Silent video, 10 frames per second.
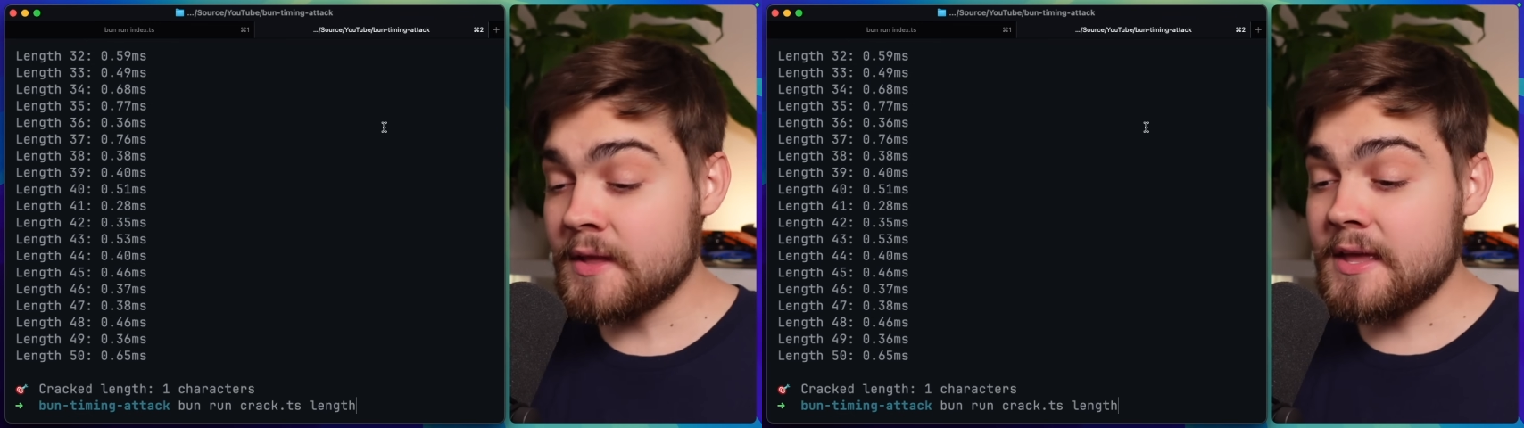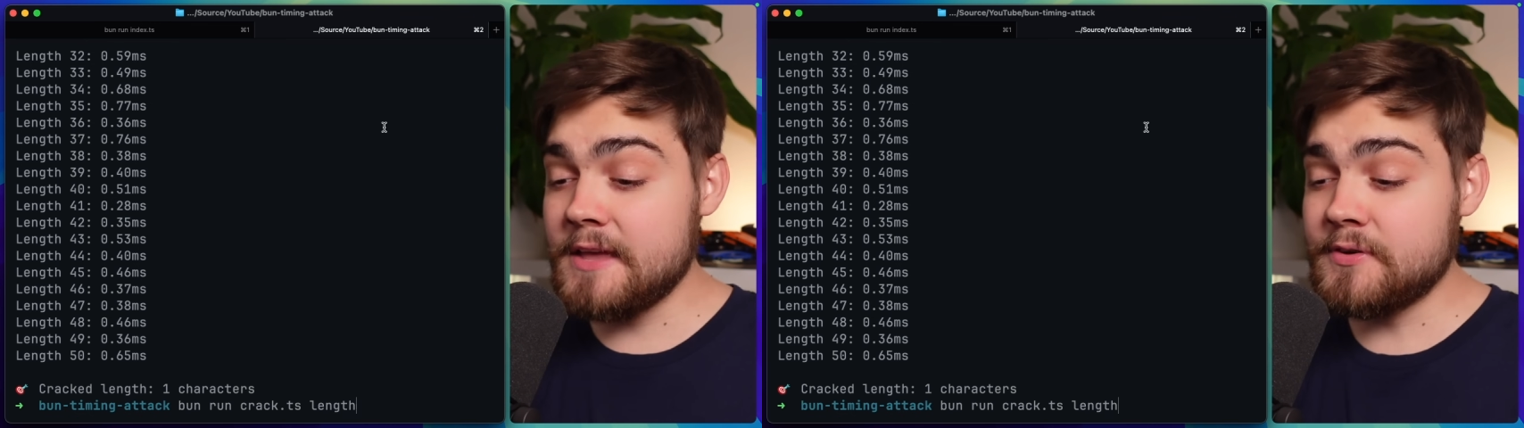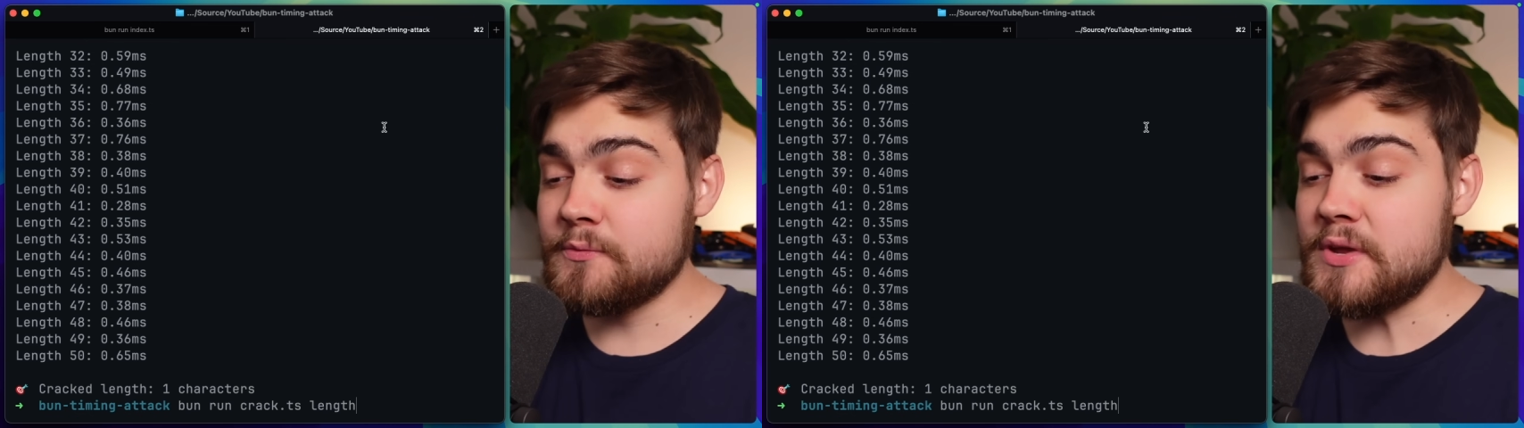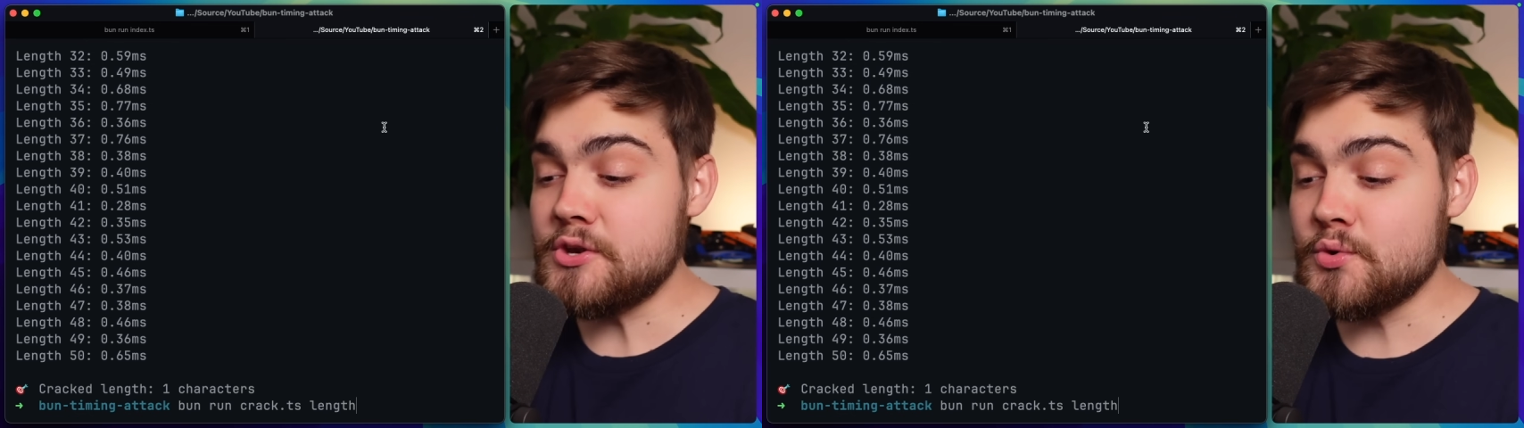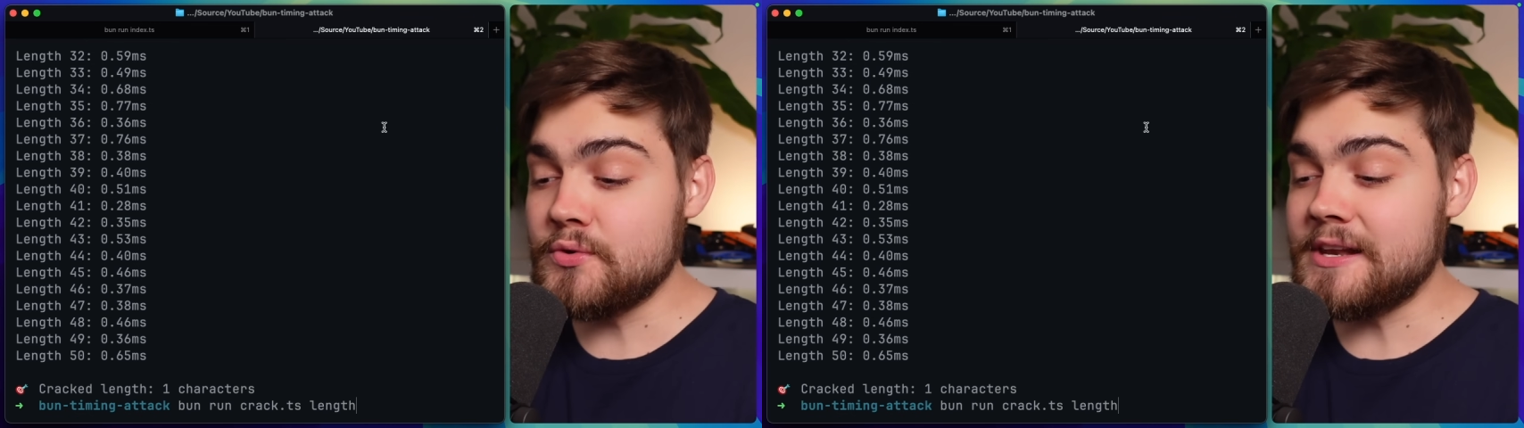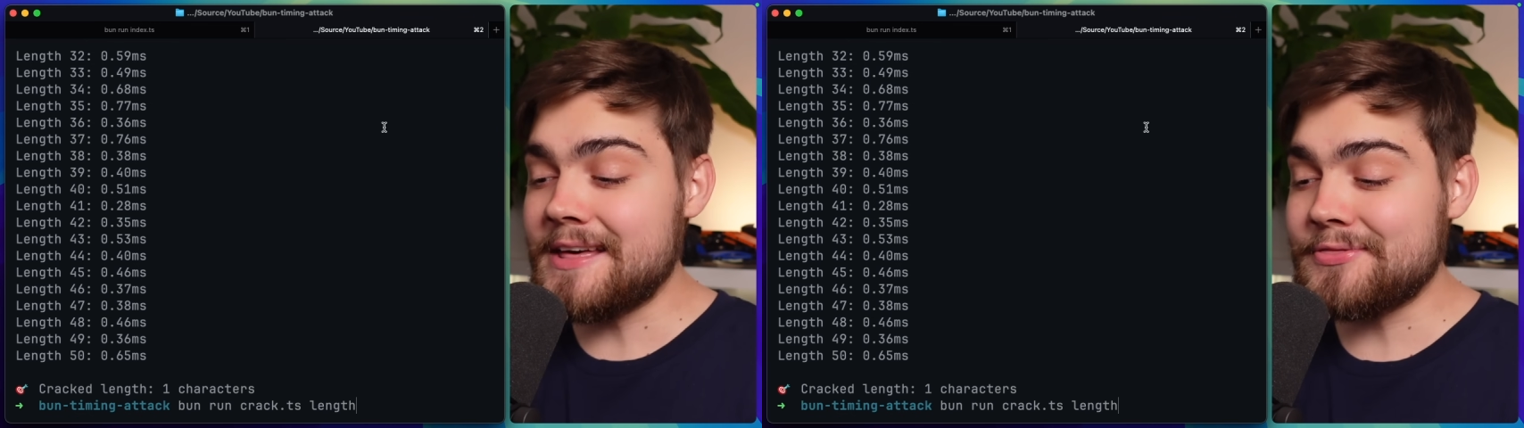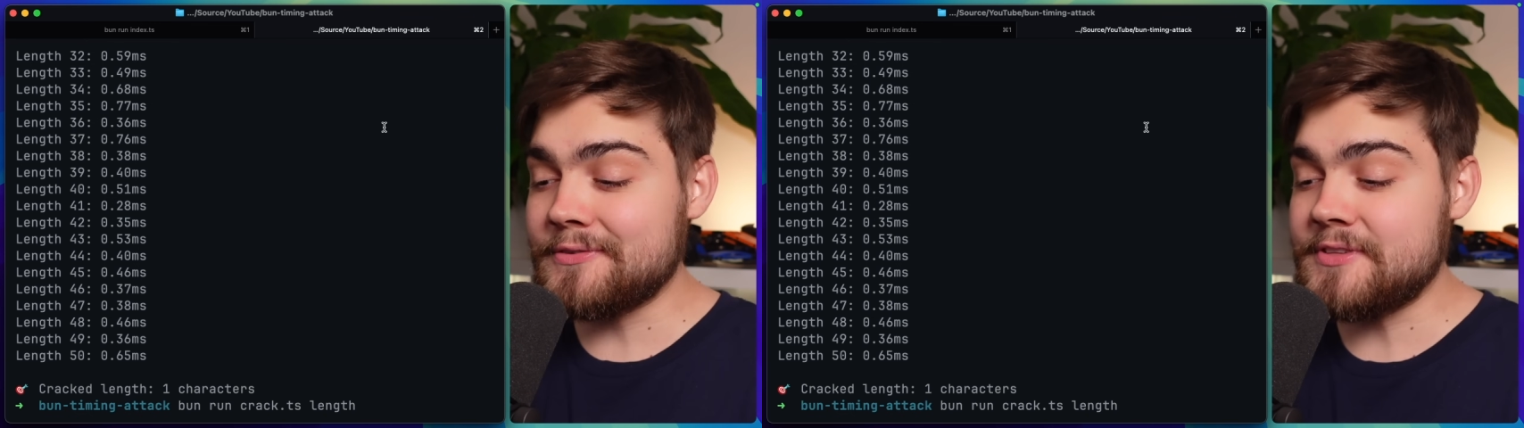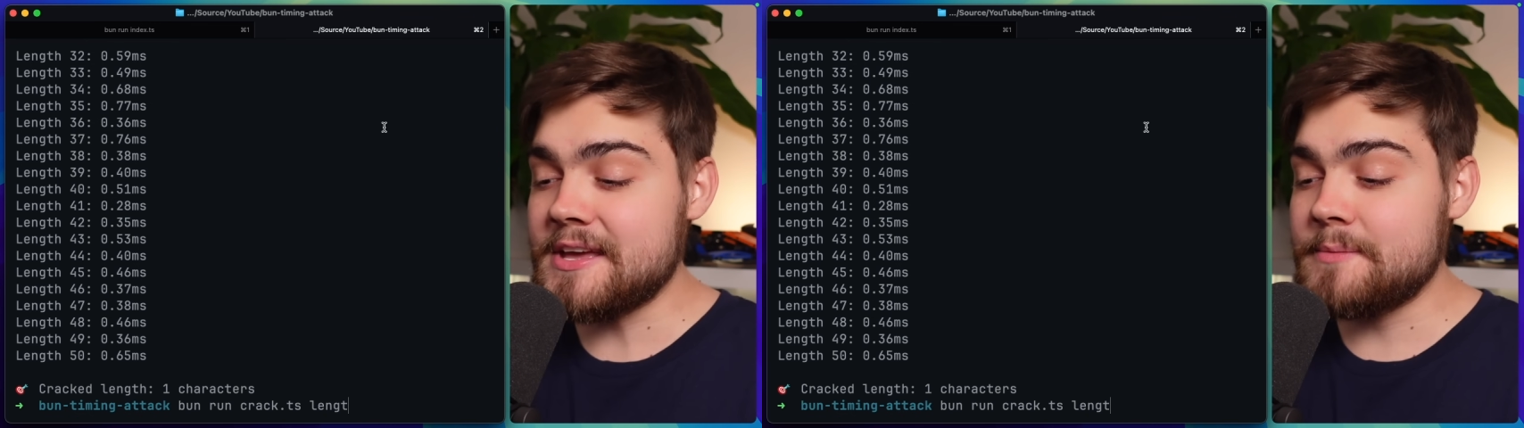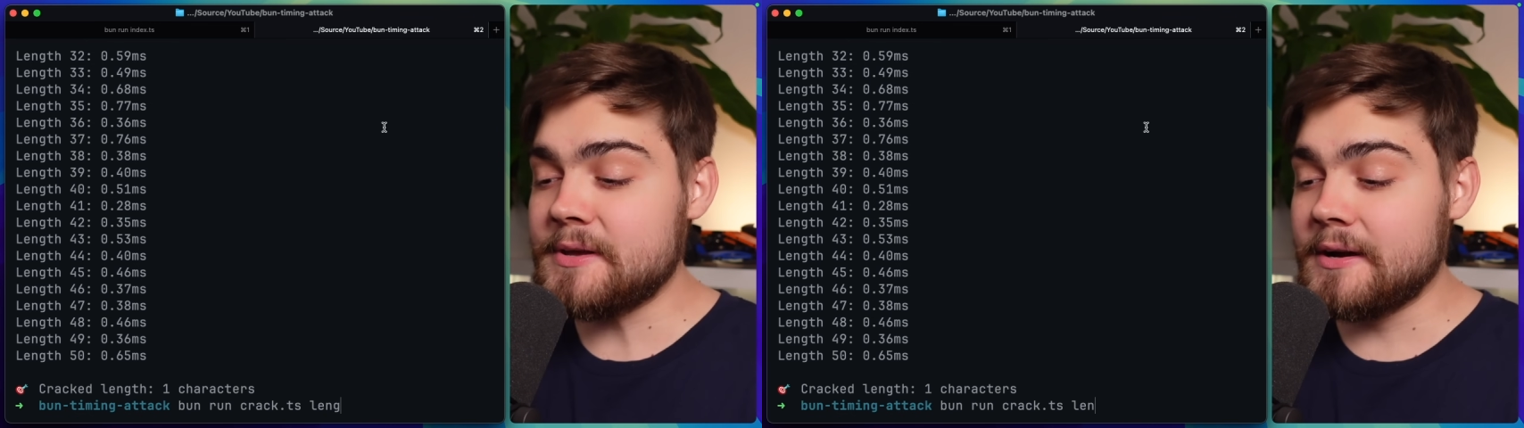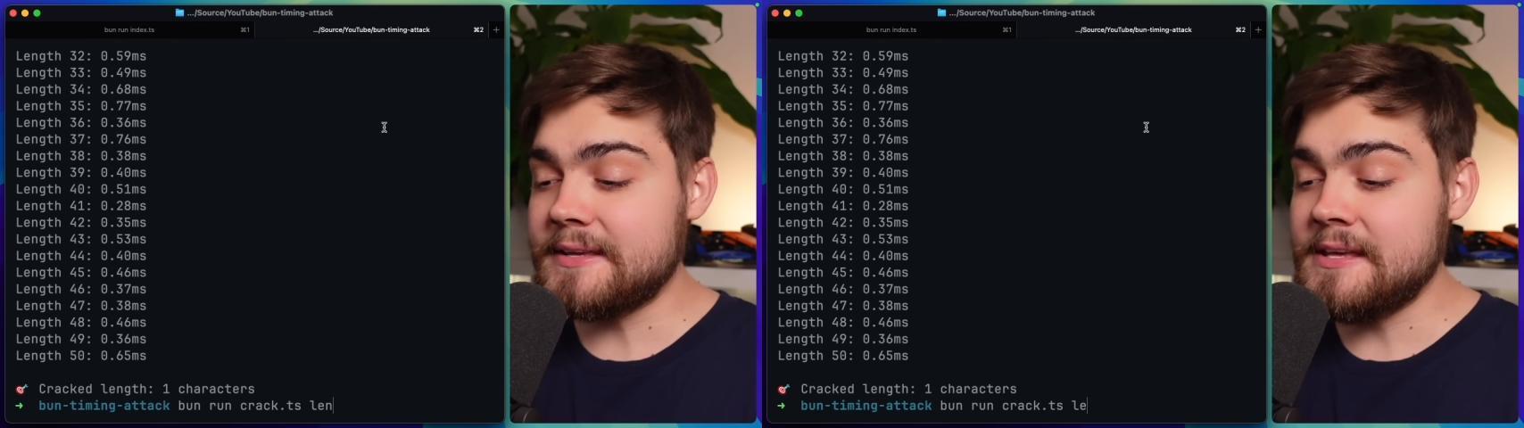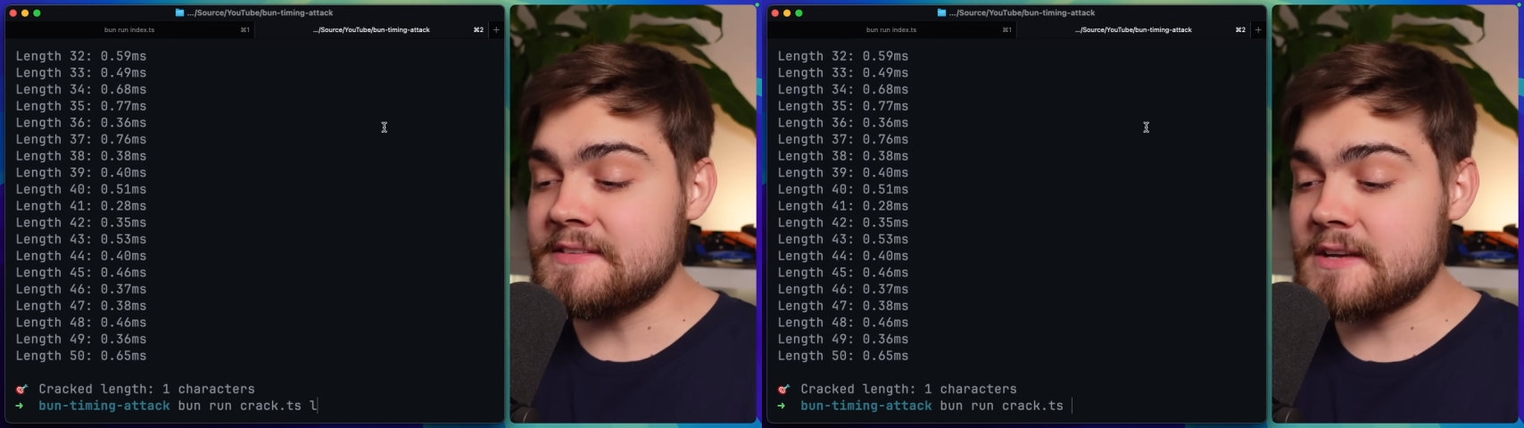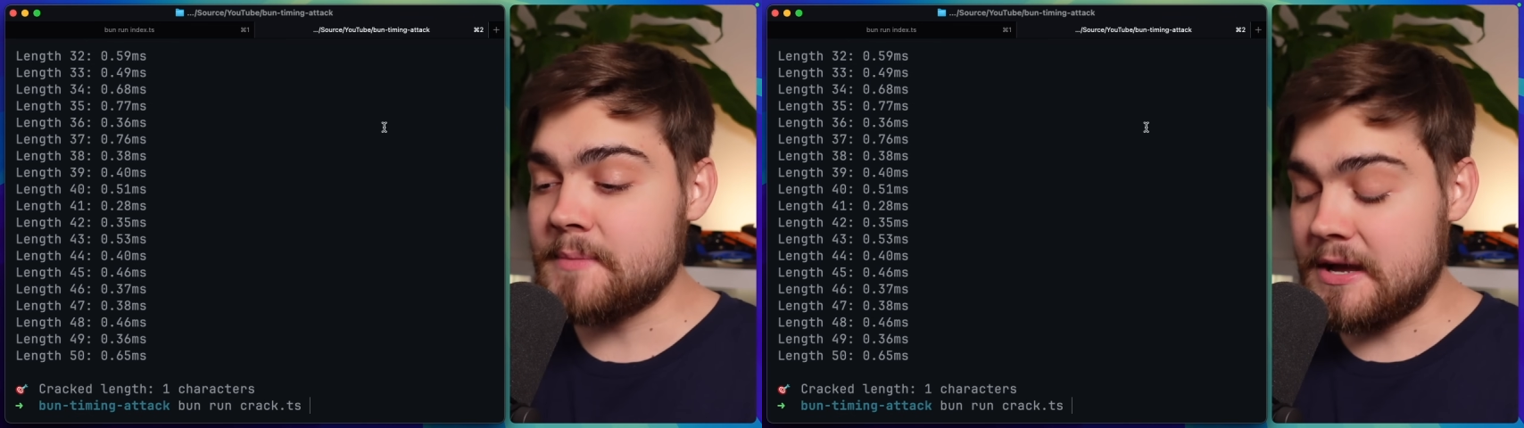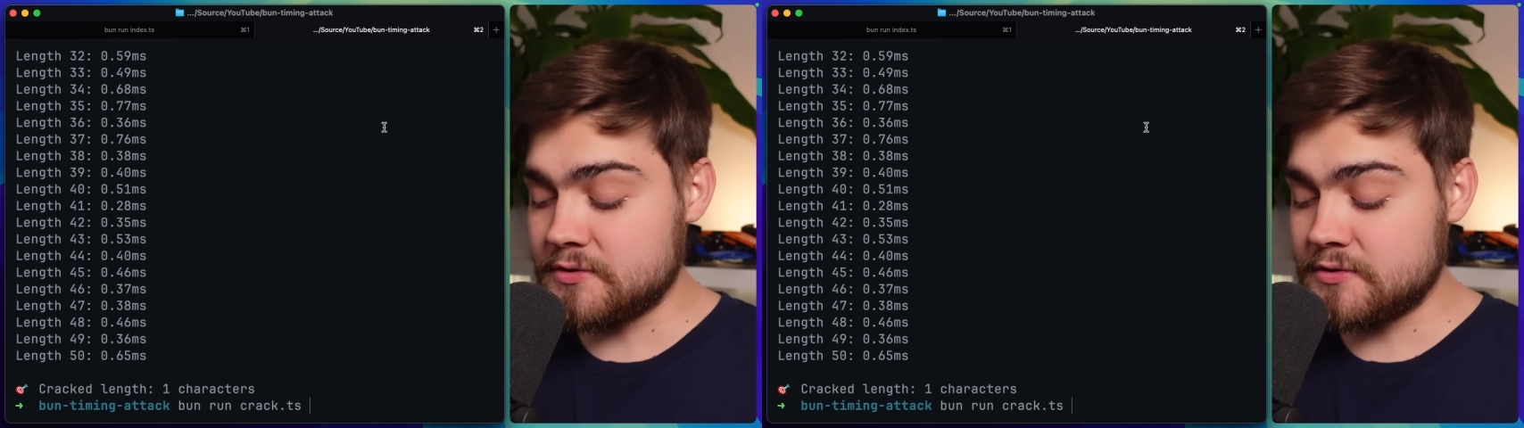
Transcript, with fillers: Even if we knew the length of the A P I key somehow,